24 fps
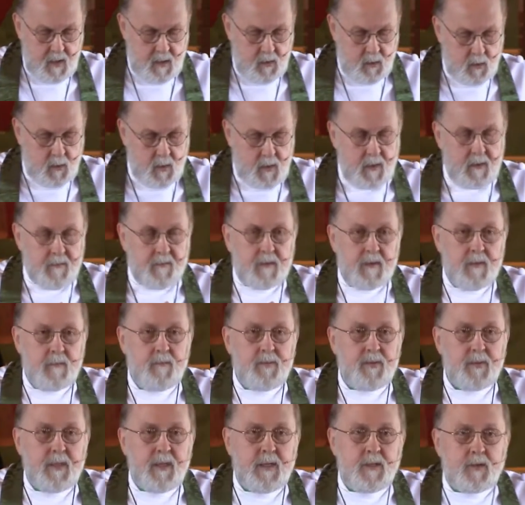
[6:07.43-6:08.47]
one of
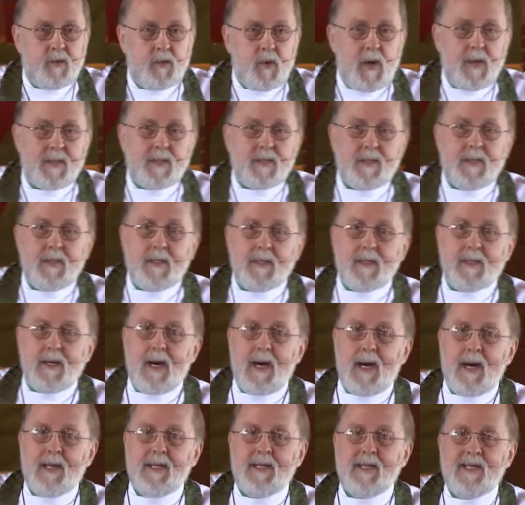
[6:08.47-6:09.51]
complete trust that
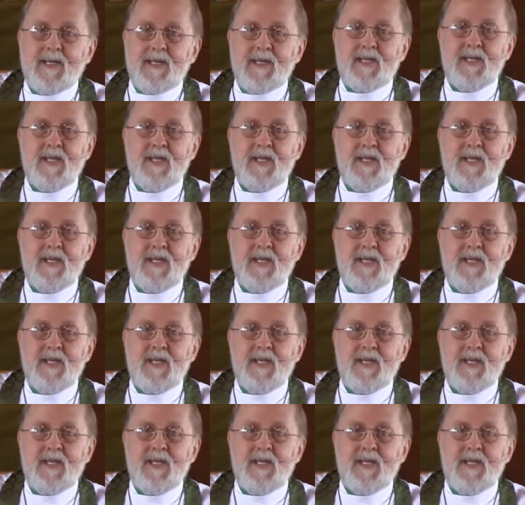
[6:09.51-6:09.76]
God is